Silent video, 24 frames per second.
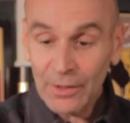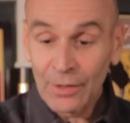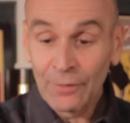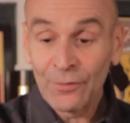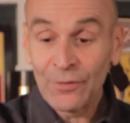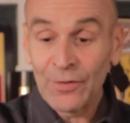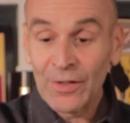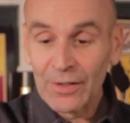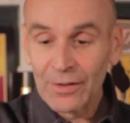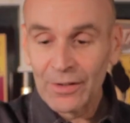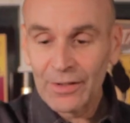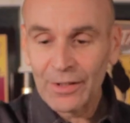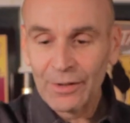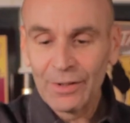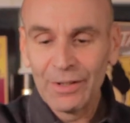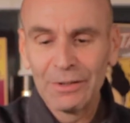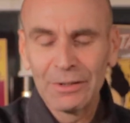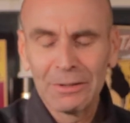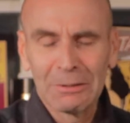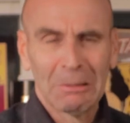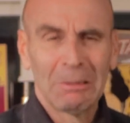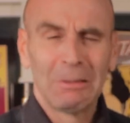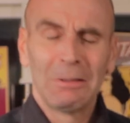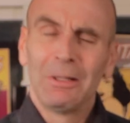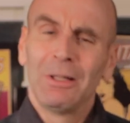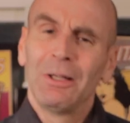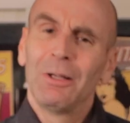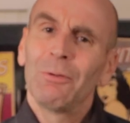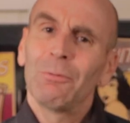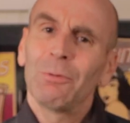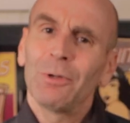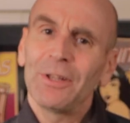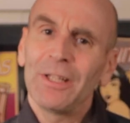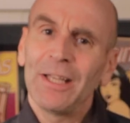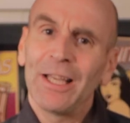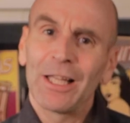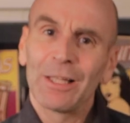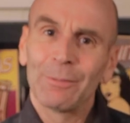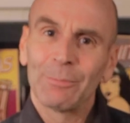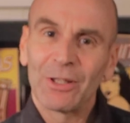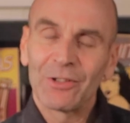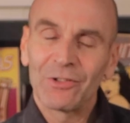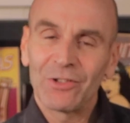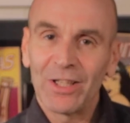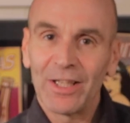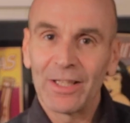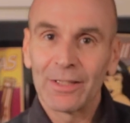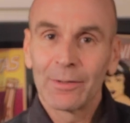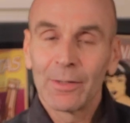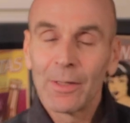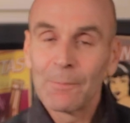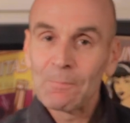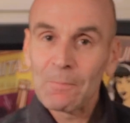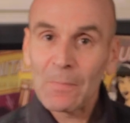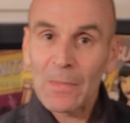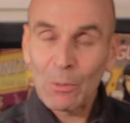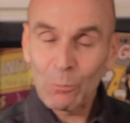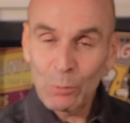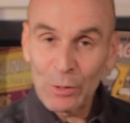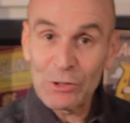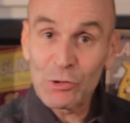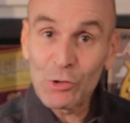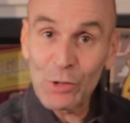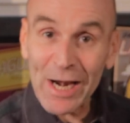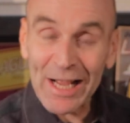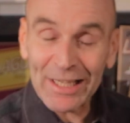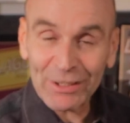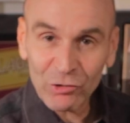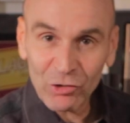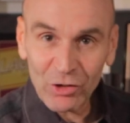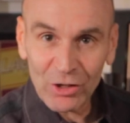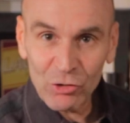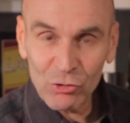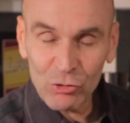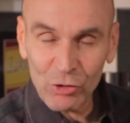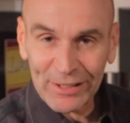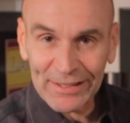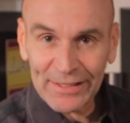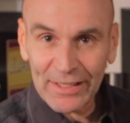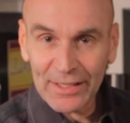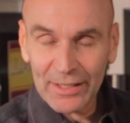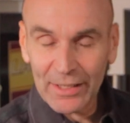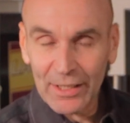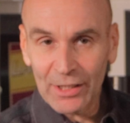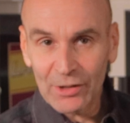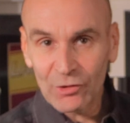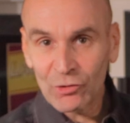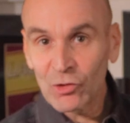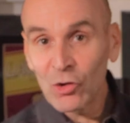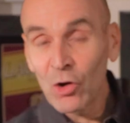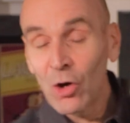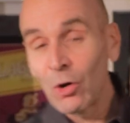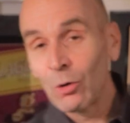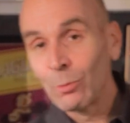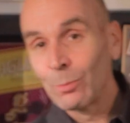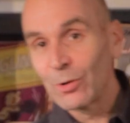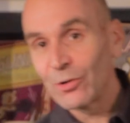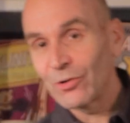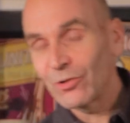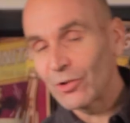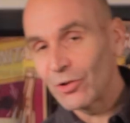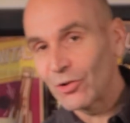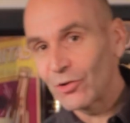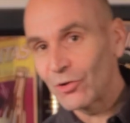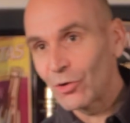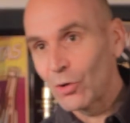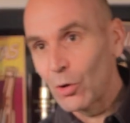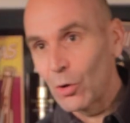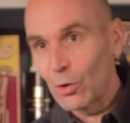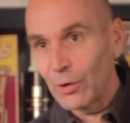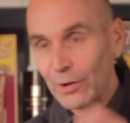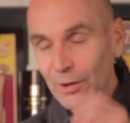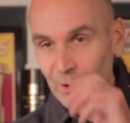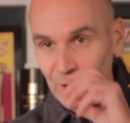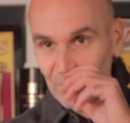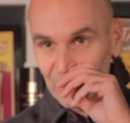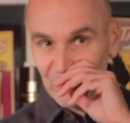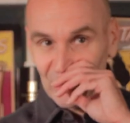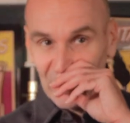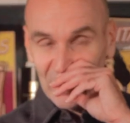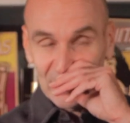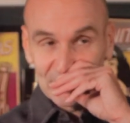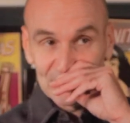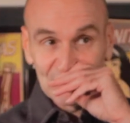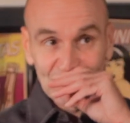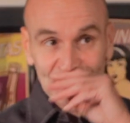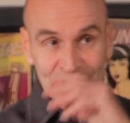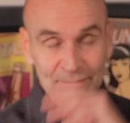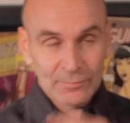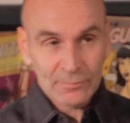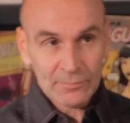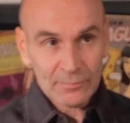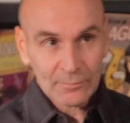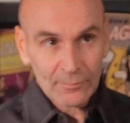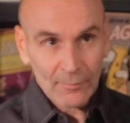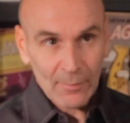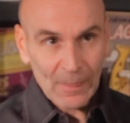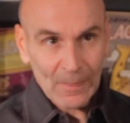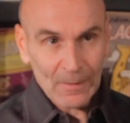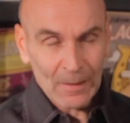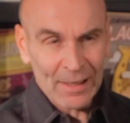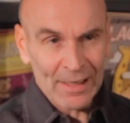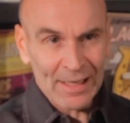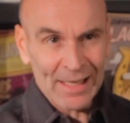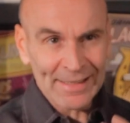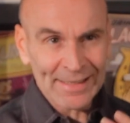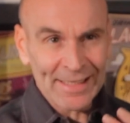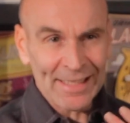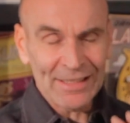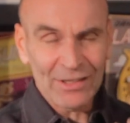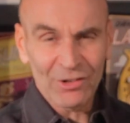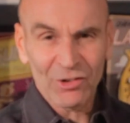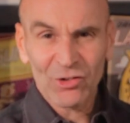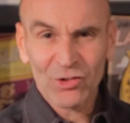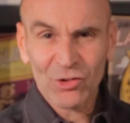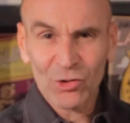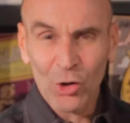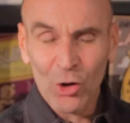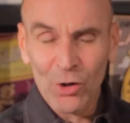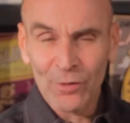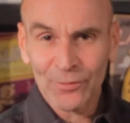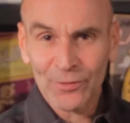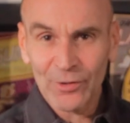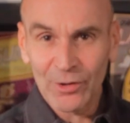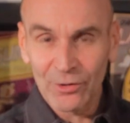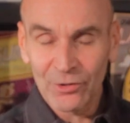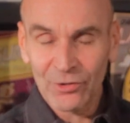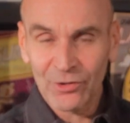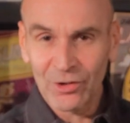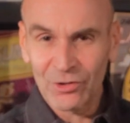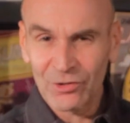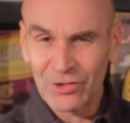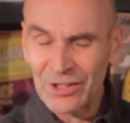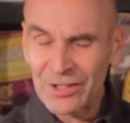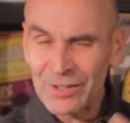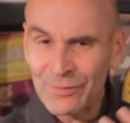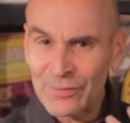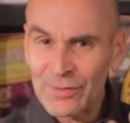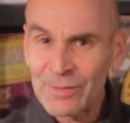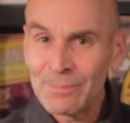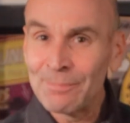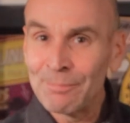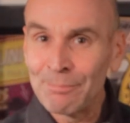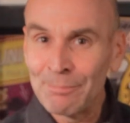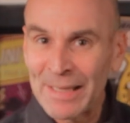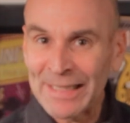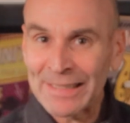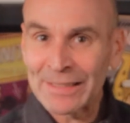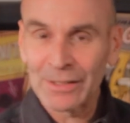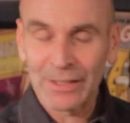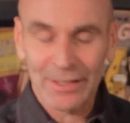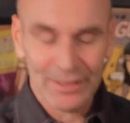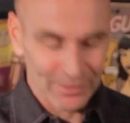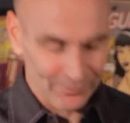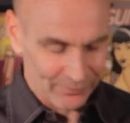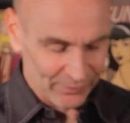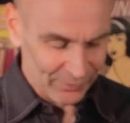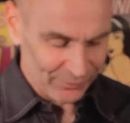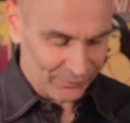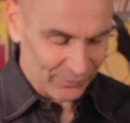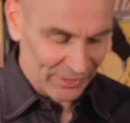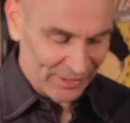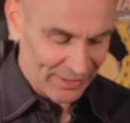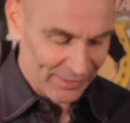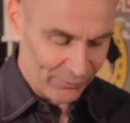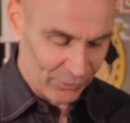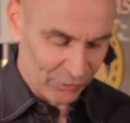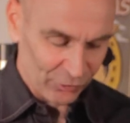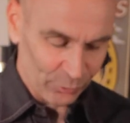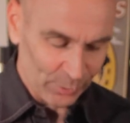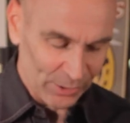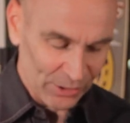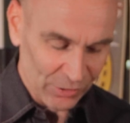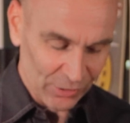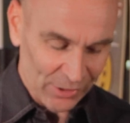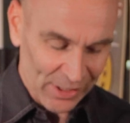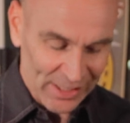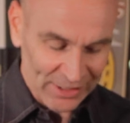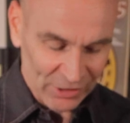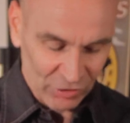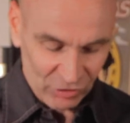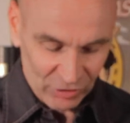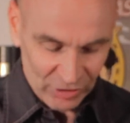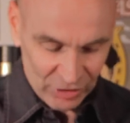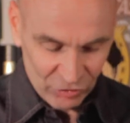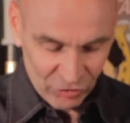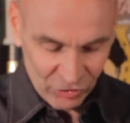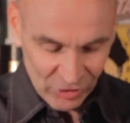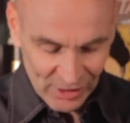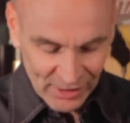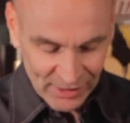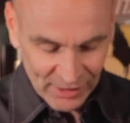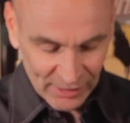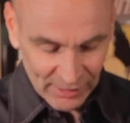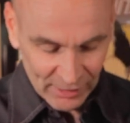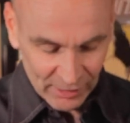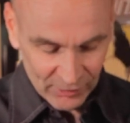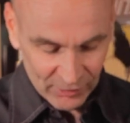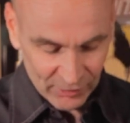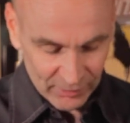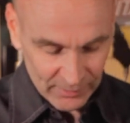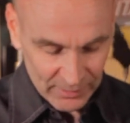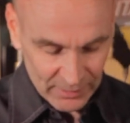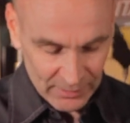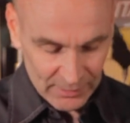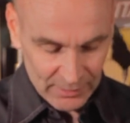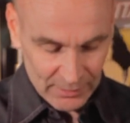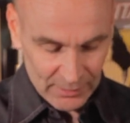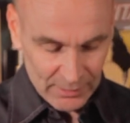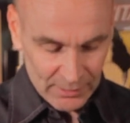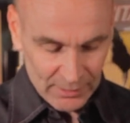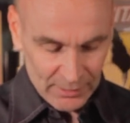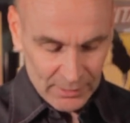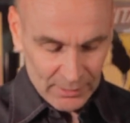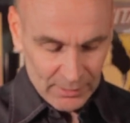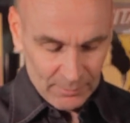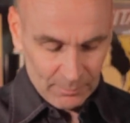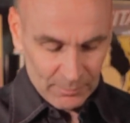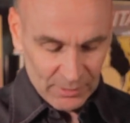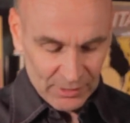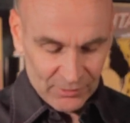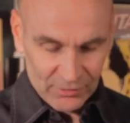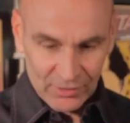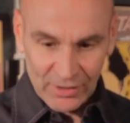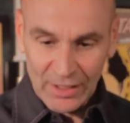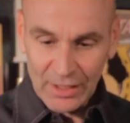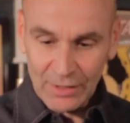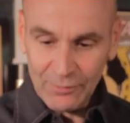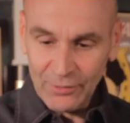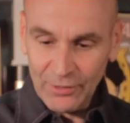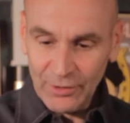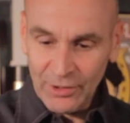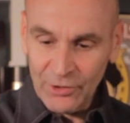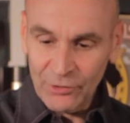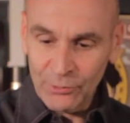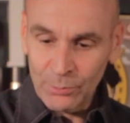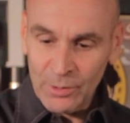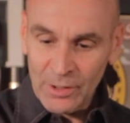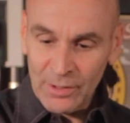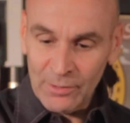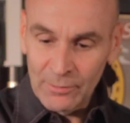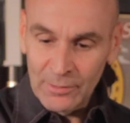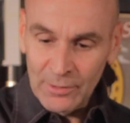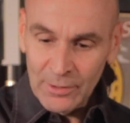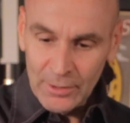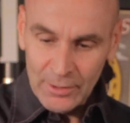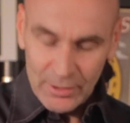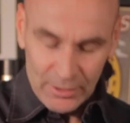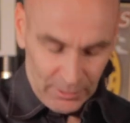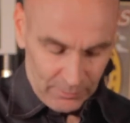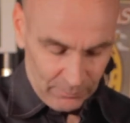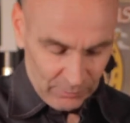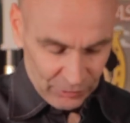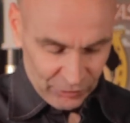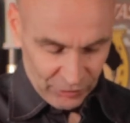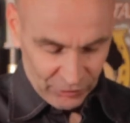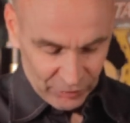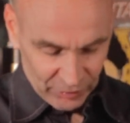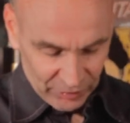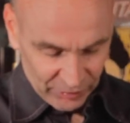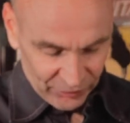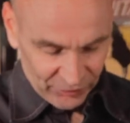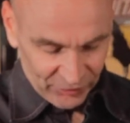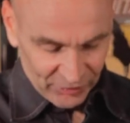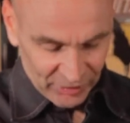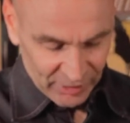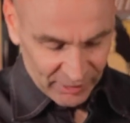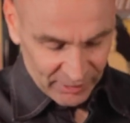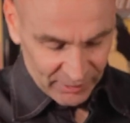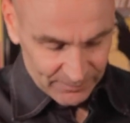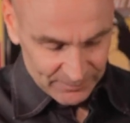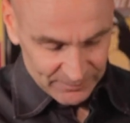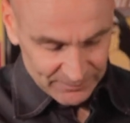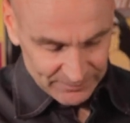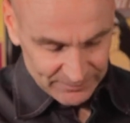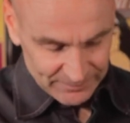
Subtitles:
feel is. What the hell am I saying? When you're actually drinking it, it's almost as though there's a kind of softness. There's a different mingling of the flavours when you're actually shaking it. But for this one, we're just going to stir it.